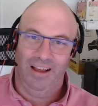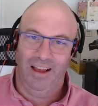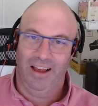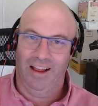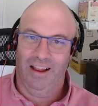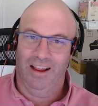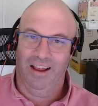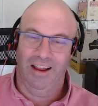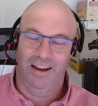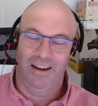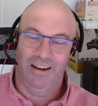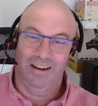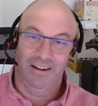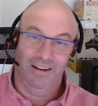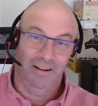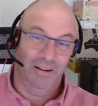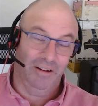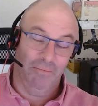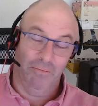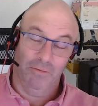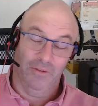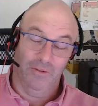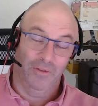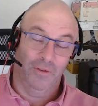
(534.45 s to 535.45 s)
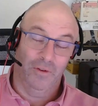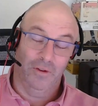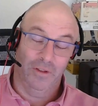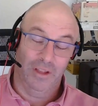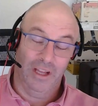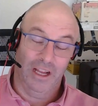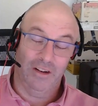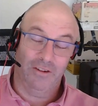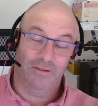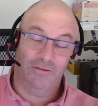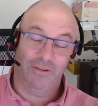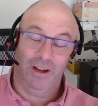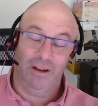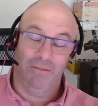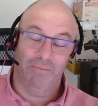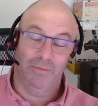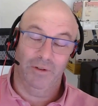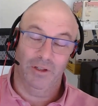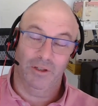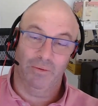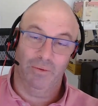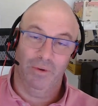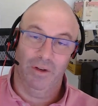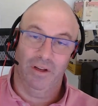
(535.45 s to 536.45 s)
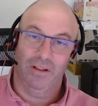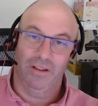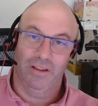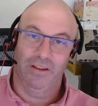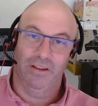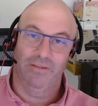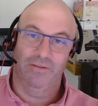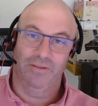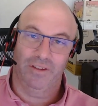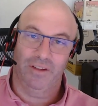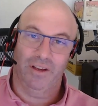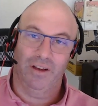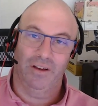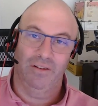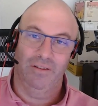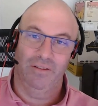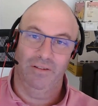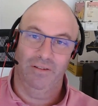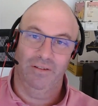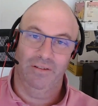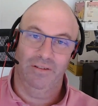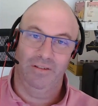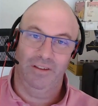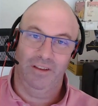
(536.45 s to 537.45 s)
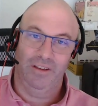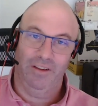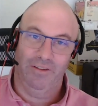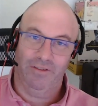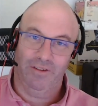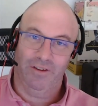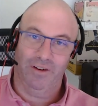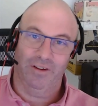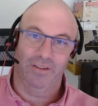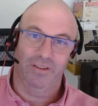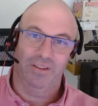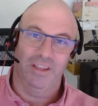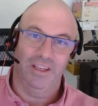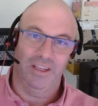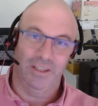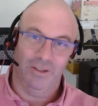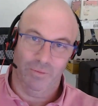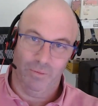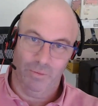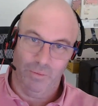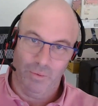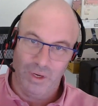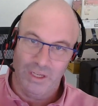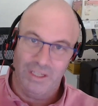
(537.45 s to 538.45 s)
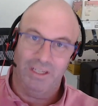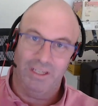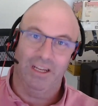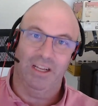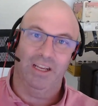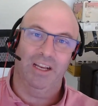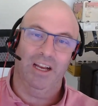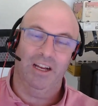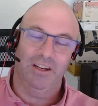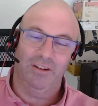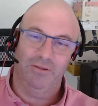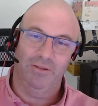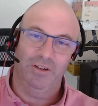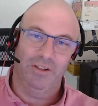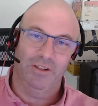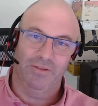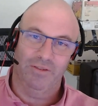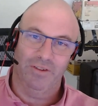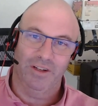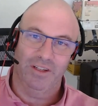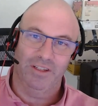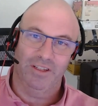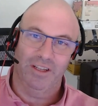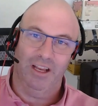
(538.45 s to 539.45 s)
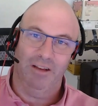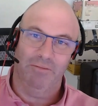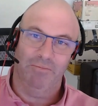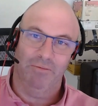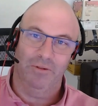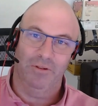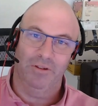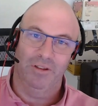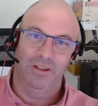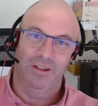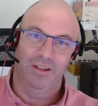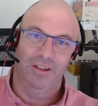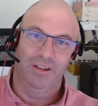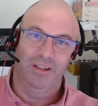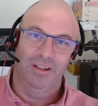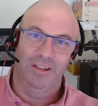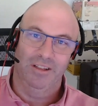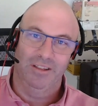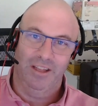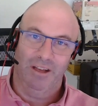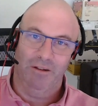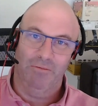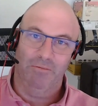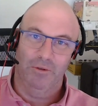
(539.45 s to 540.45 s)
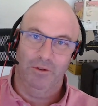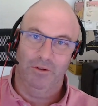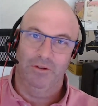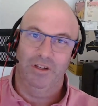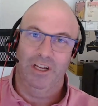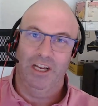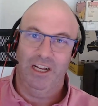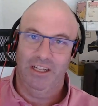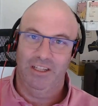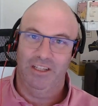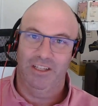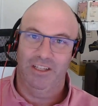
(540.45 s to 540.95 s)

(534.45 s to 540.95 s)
and before that Trump as well. So you've got these Western countries, for example, that will need